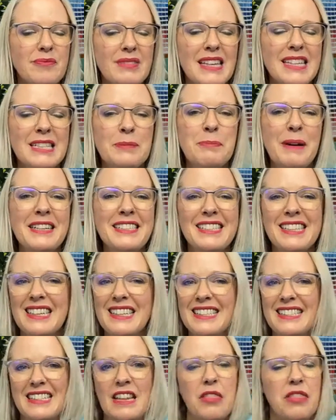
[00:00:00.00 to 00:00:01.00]
It's
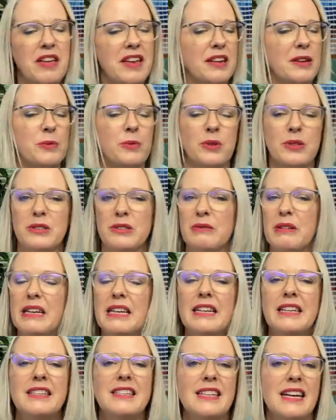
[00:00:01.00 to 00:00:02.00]
basically synthetic wool,
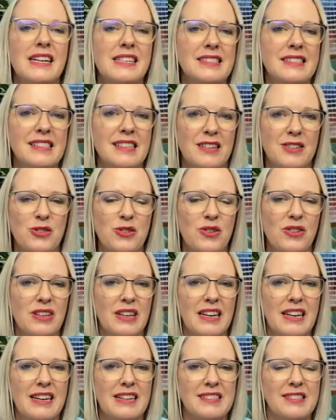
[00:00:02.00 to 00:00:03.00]
does
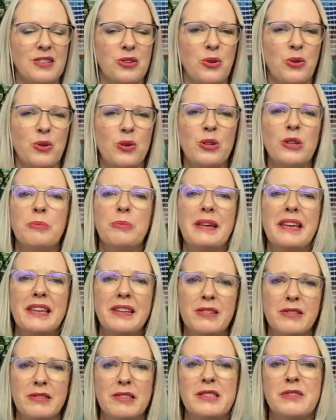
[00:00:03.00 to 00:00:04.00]
not last at all,
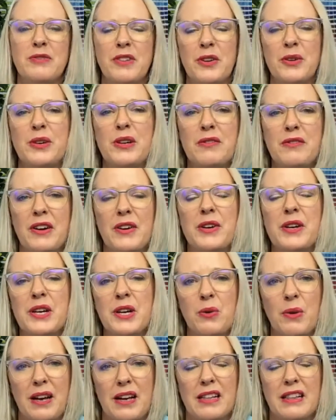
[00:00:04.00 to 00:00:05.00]
peels very, very
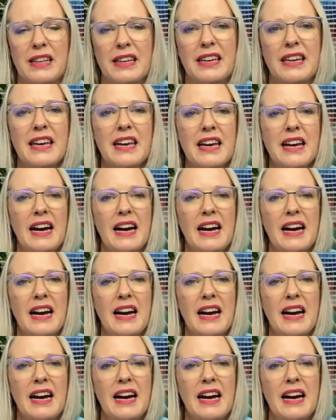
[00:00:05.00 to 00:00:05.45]
quickly,